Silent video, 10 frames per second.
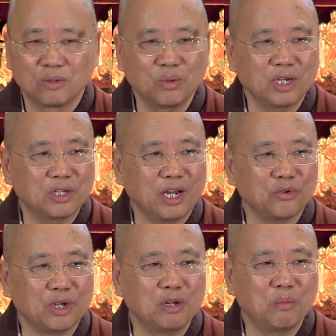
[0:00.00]
Don't
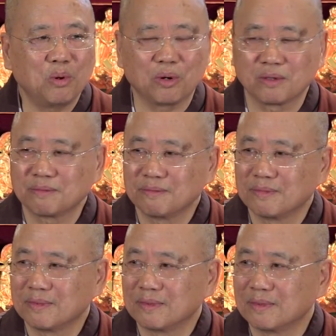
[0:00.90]
attach anymore.
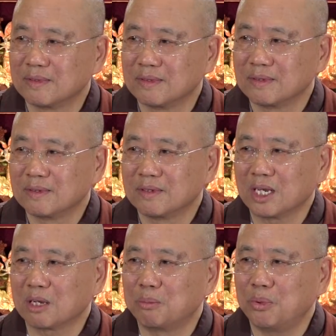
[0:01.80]

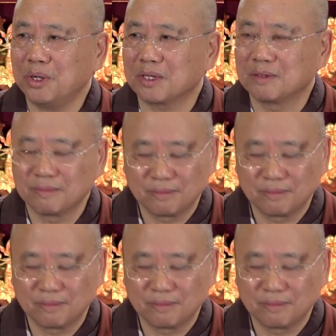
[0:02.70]
Take a break.